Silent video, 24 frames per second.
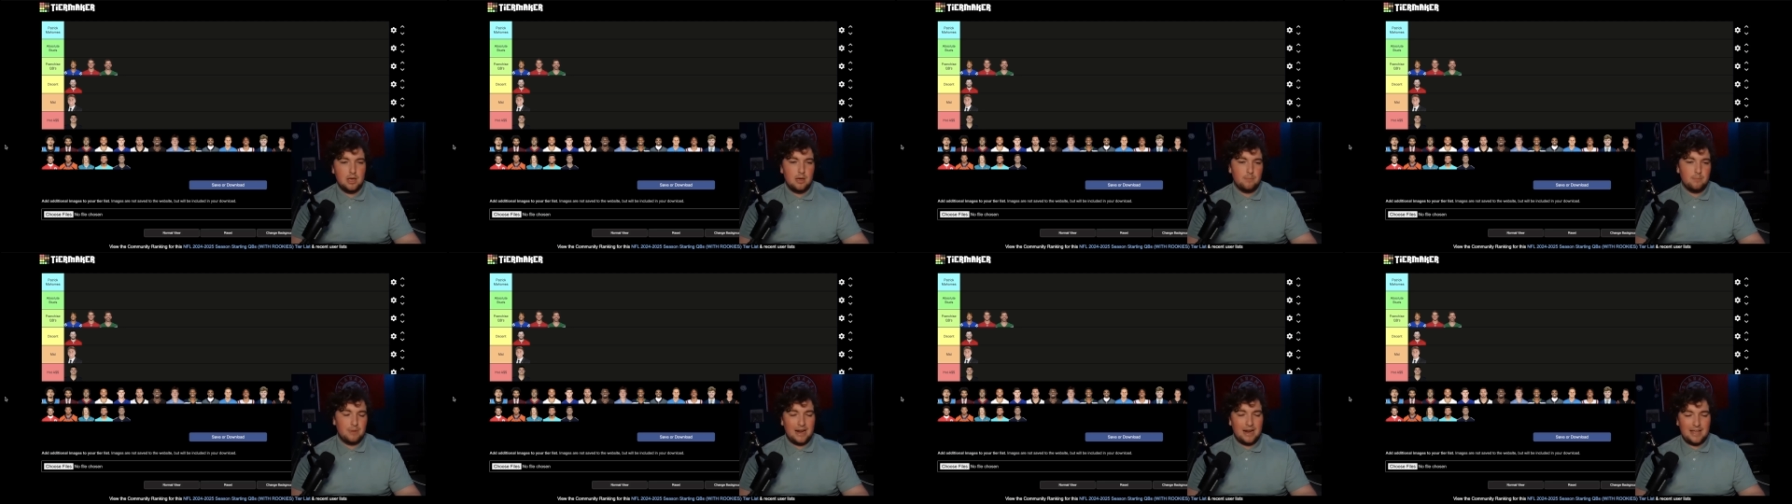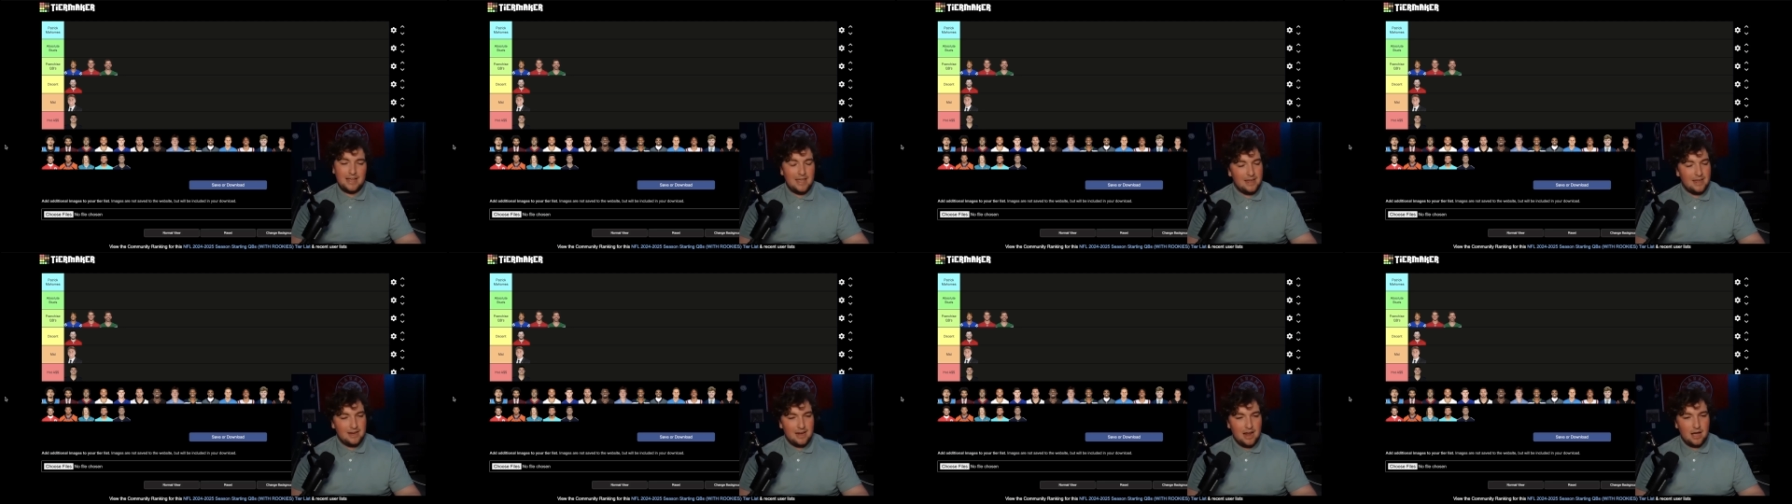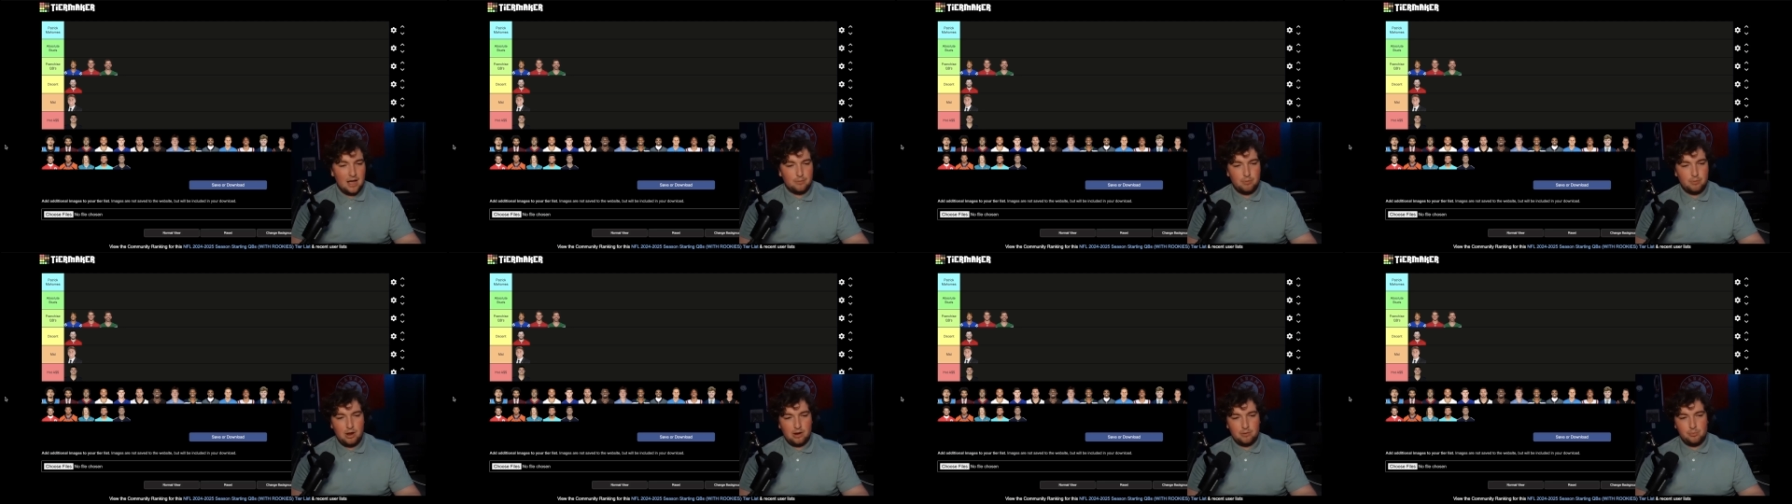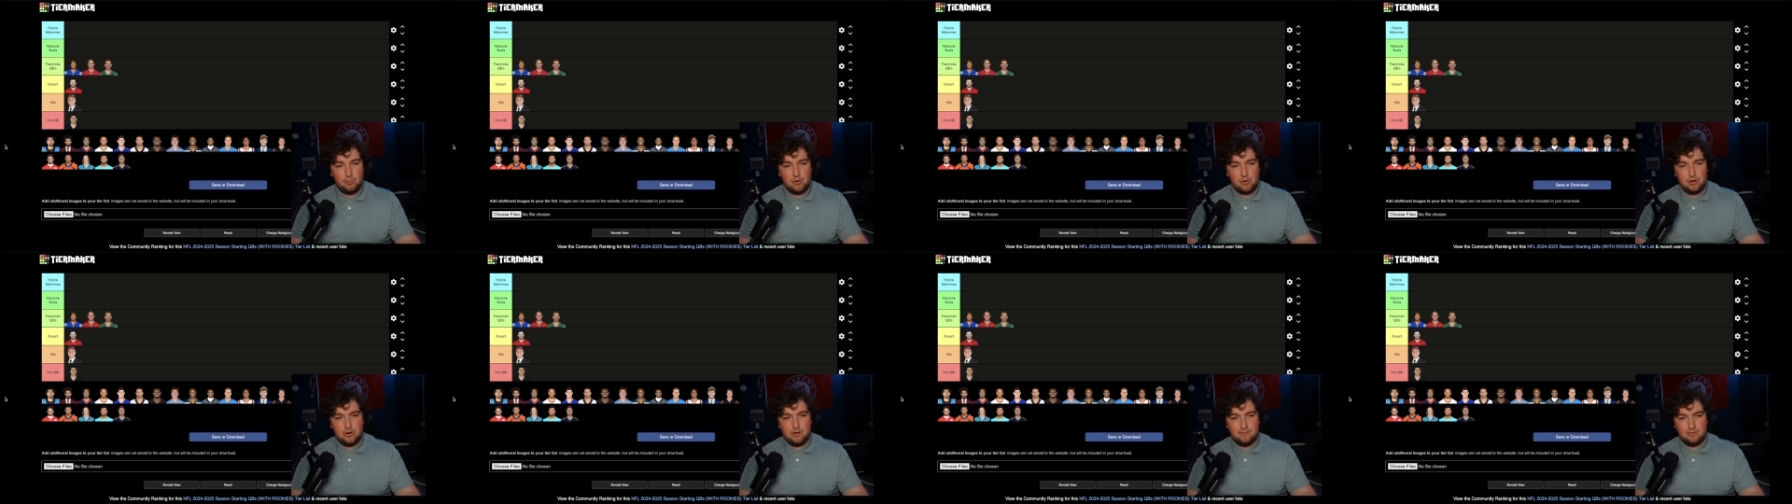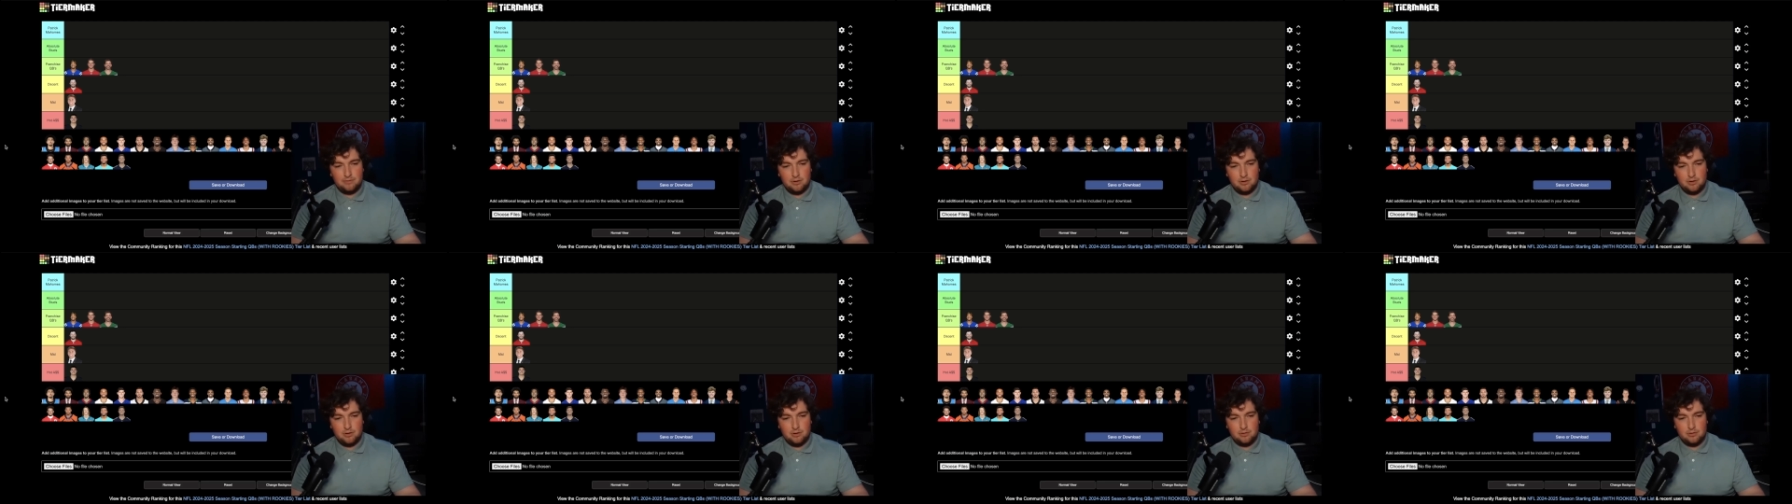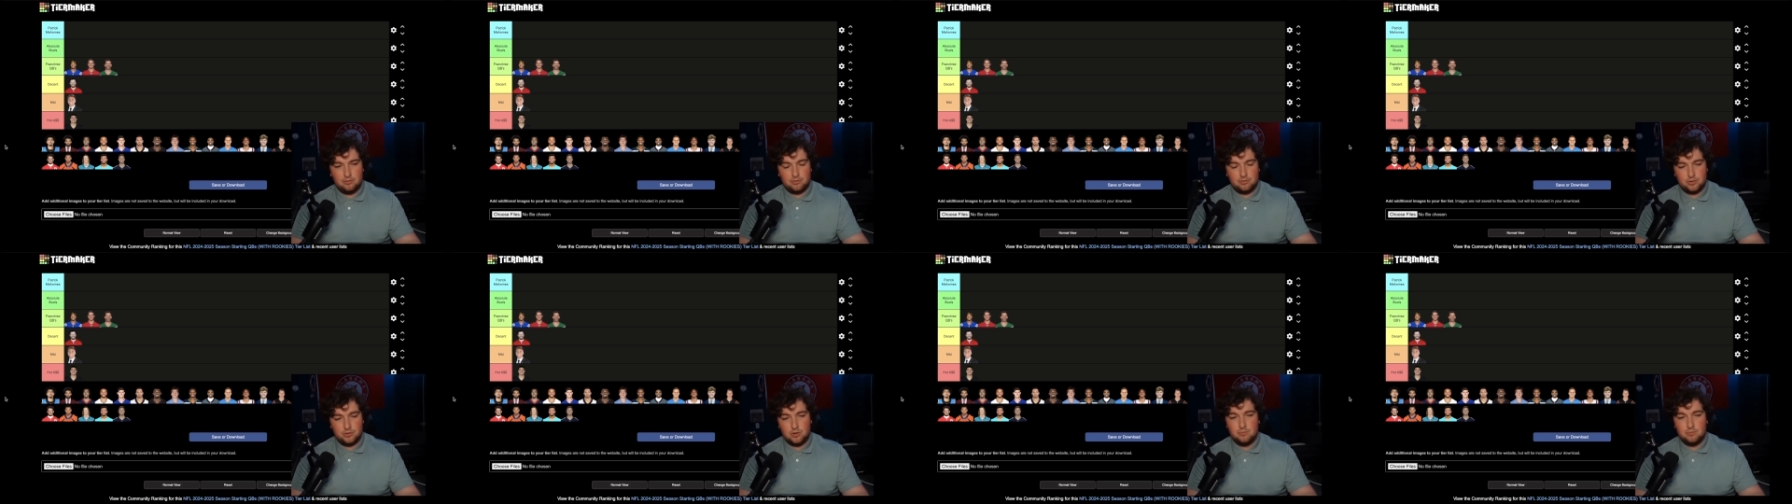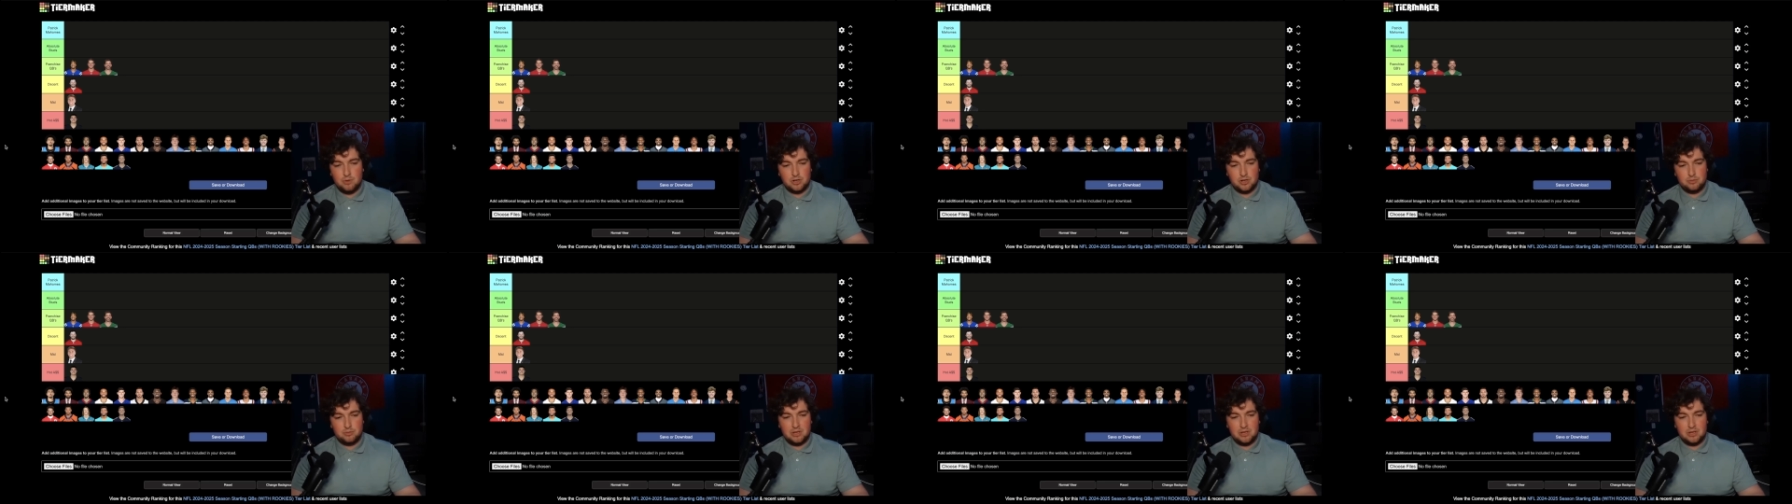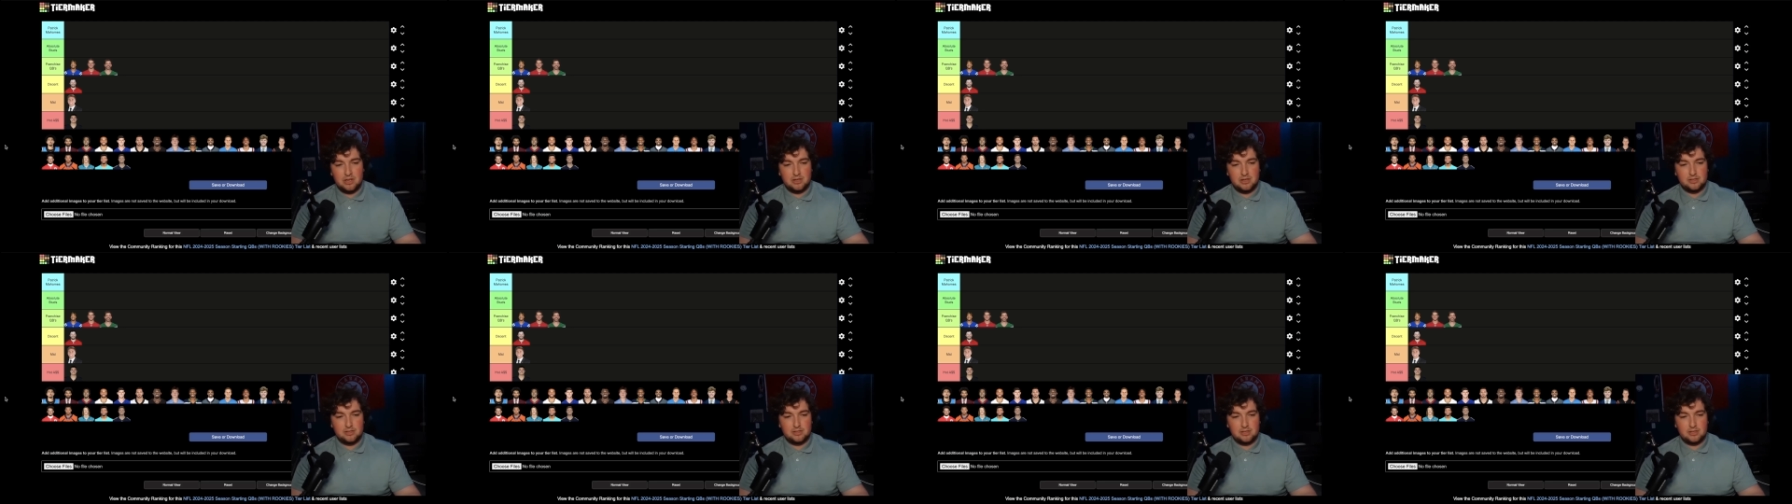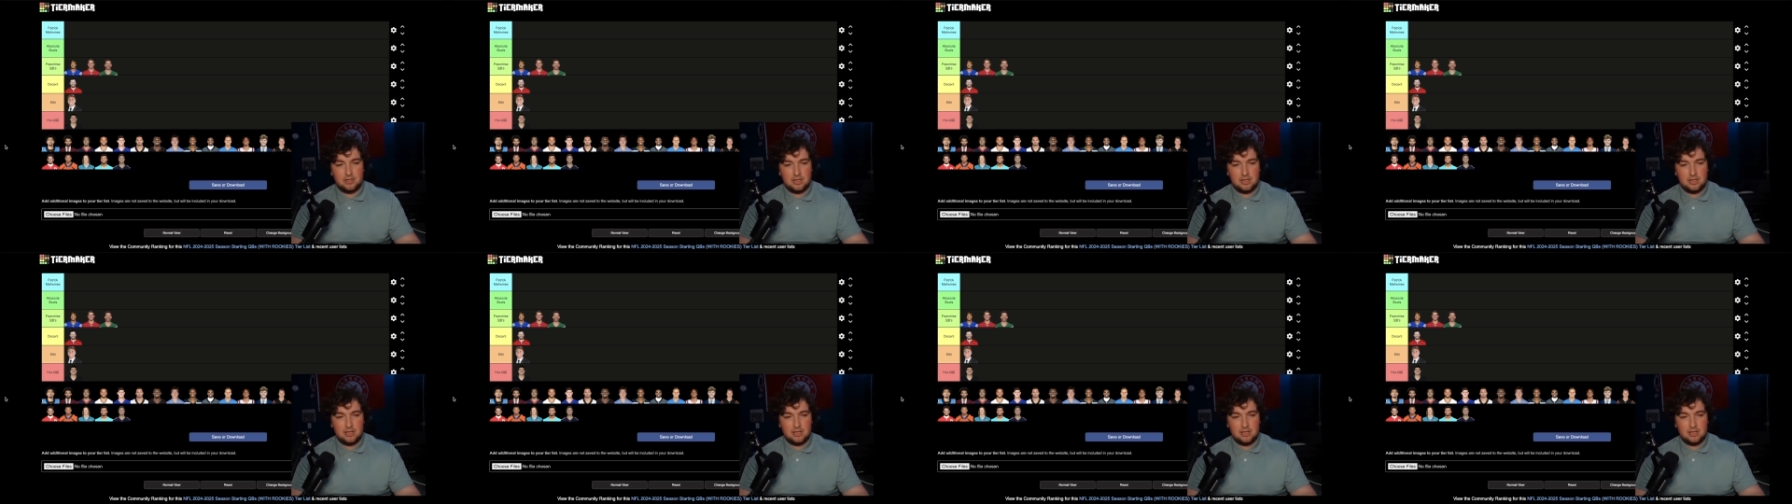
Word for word: But I can't knock Brock Purdy for too much because